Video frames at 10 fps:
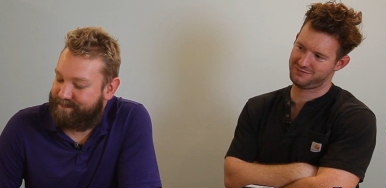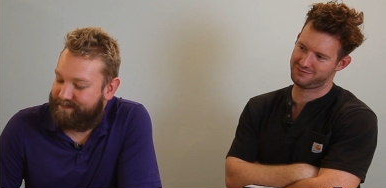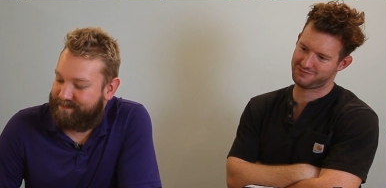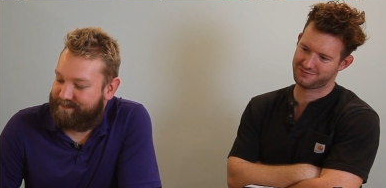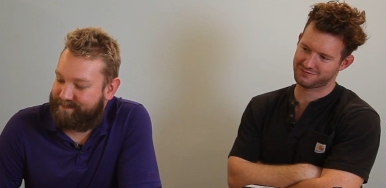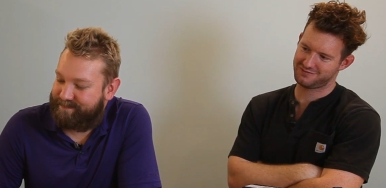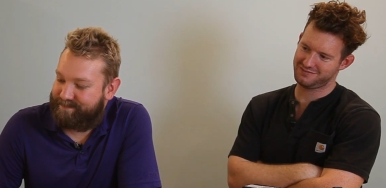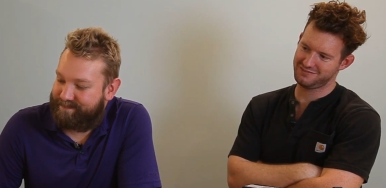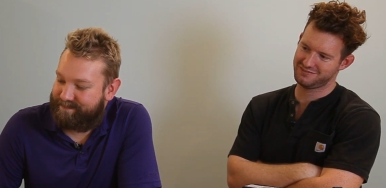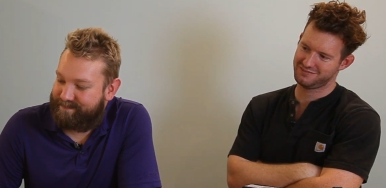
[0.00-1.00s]

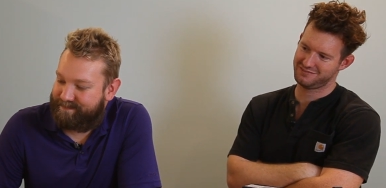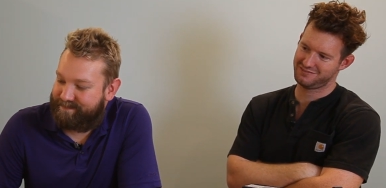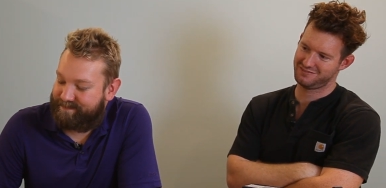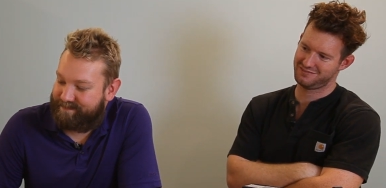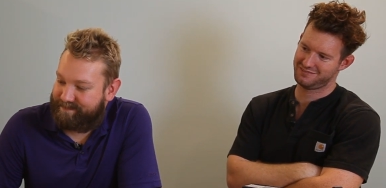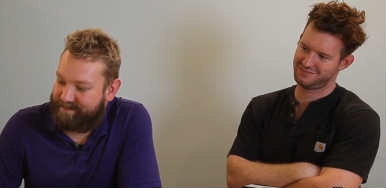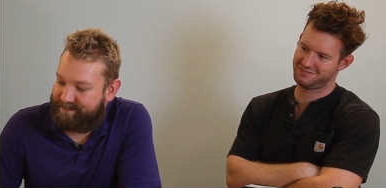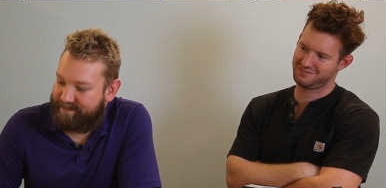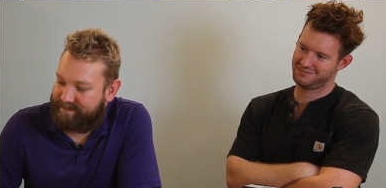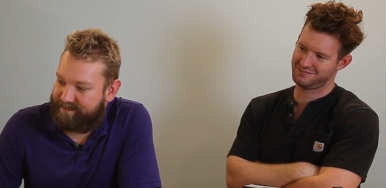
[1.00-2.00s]

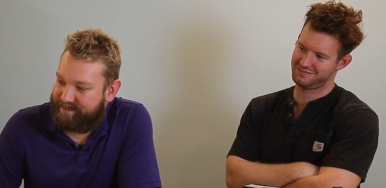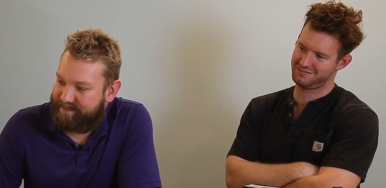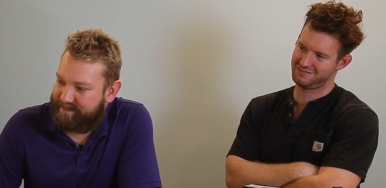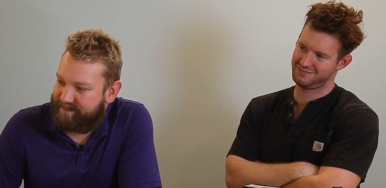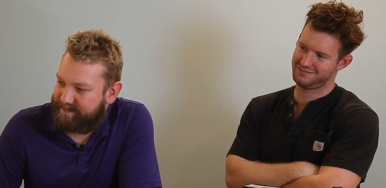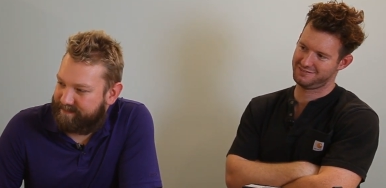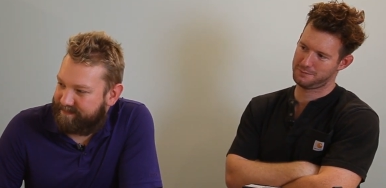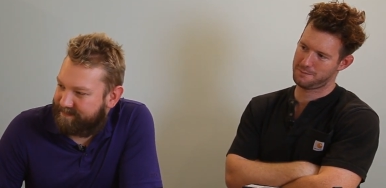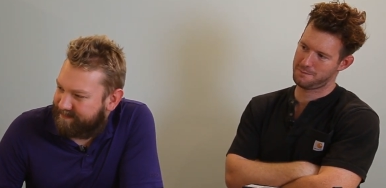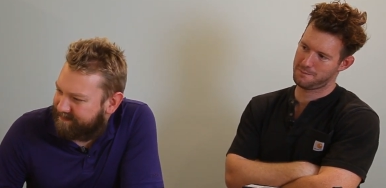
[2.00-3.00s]

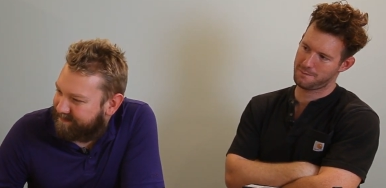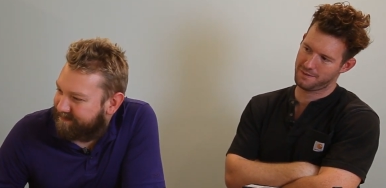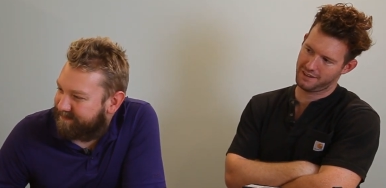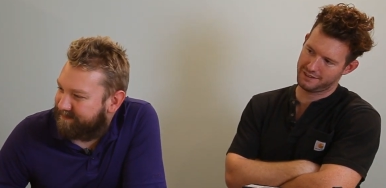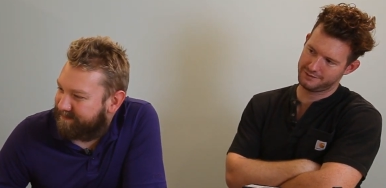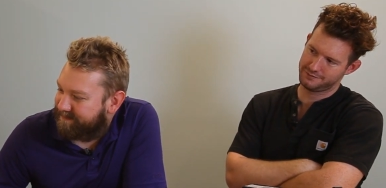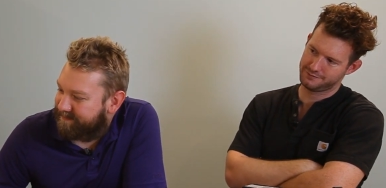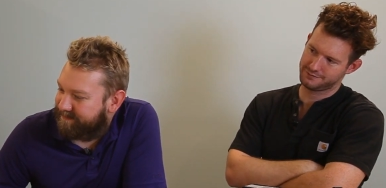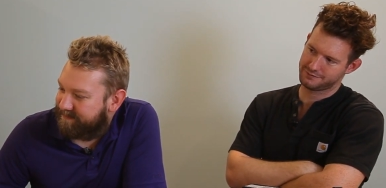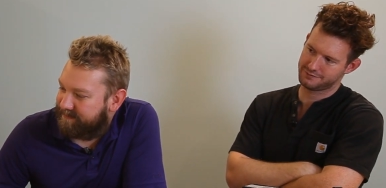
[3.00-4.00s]

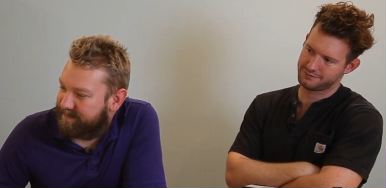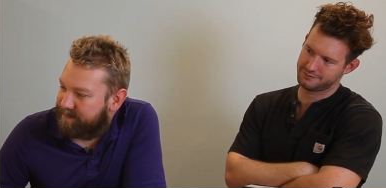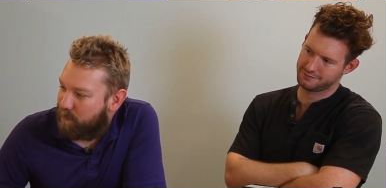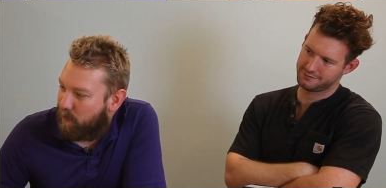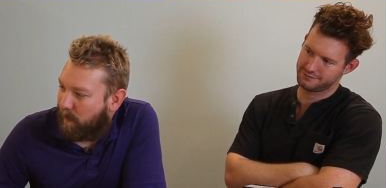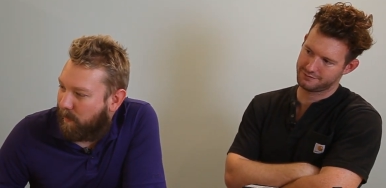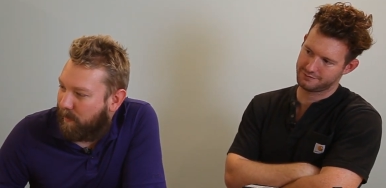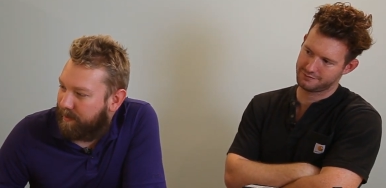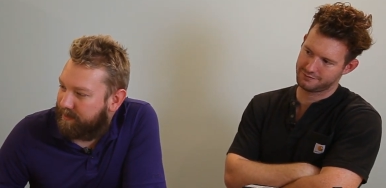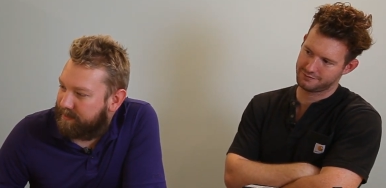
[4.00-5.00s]

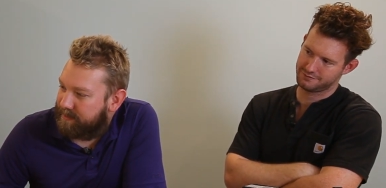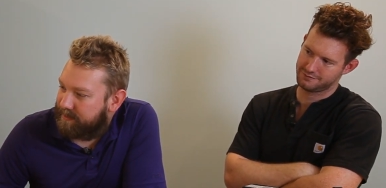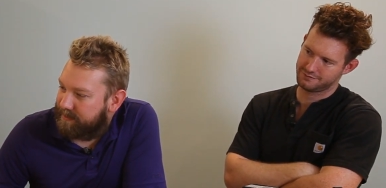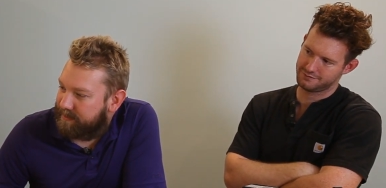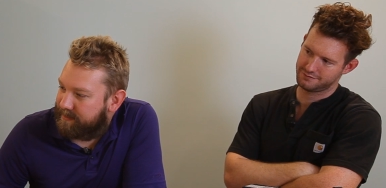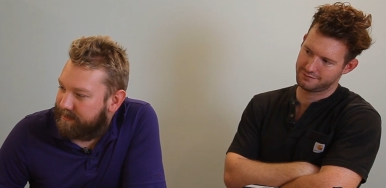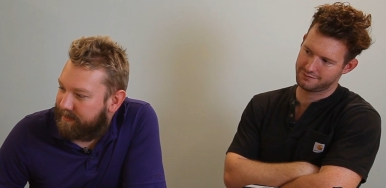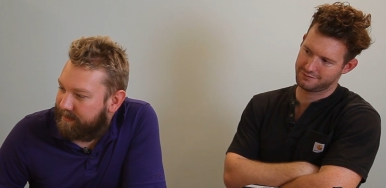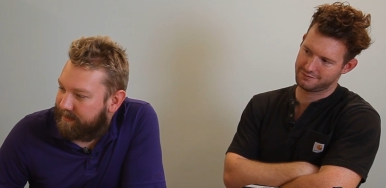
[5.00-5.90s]
Nothing is said.